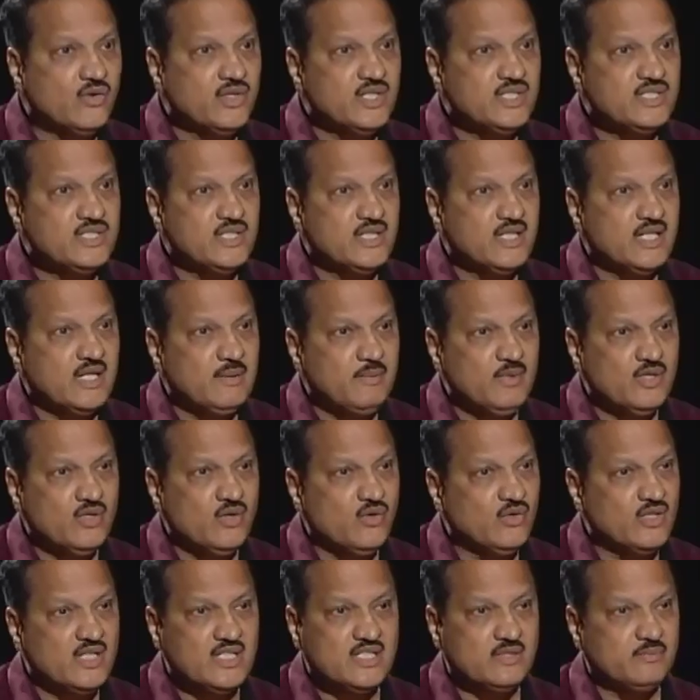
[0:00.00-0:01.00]
Congress ticket. I'm a
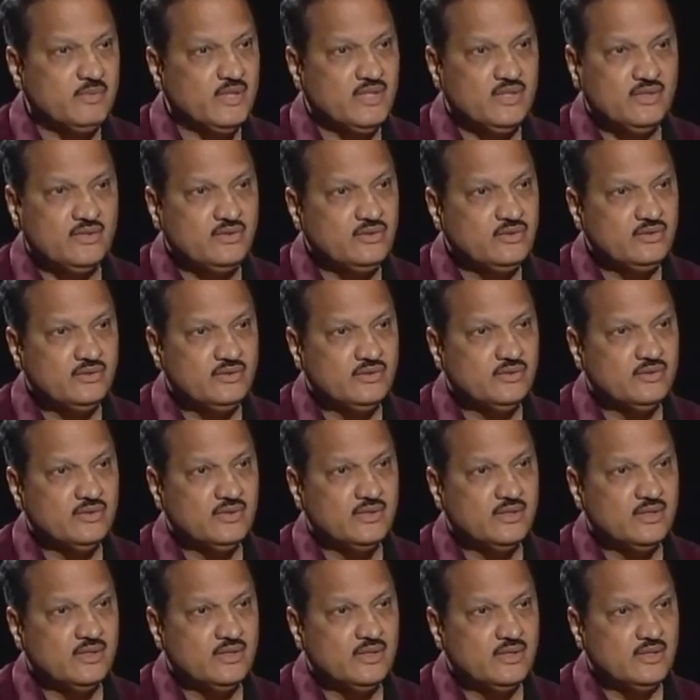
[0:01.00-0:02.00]
congressman, no?
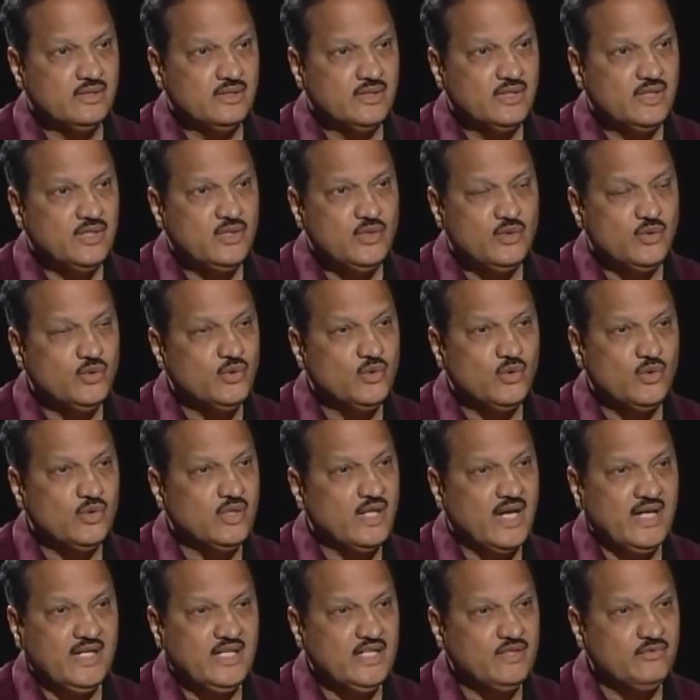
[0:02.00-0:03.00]
You know,
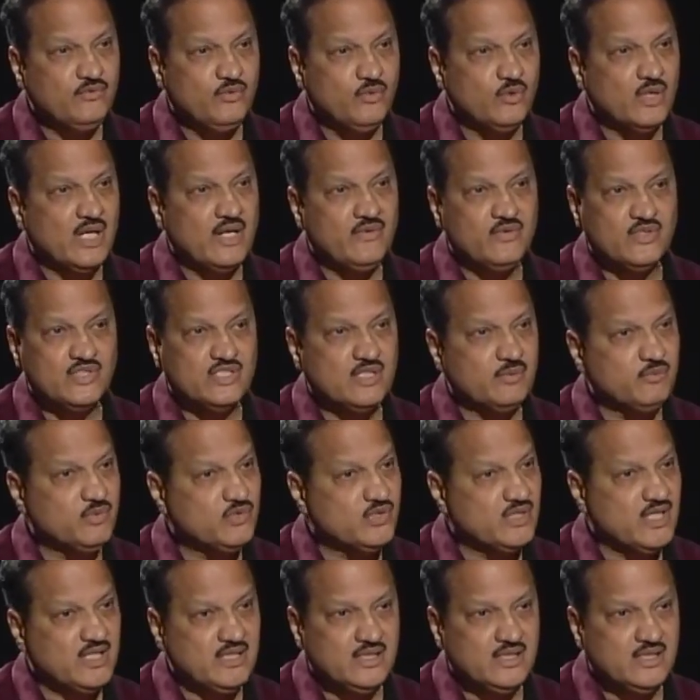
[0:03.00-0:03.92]
94, I was supposed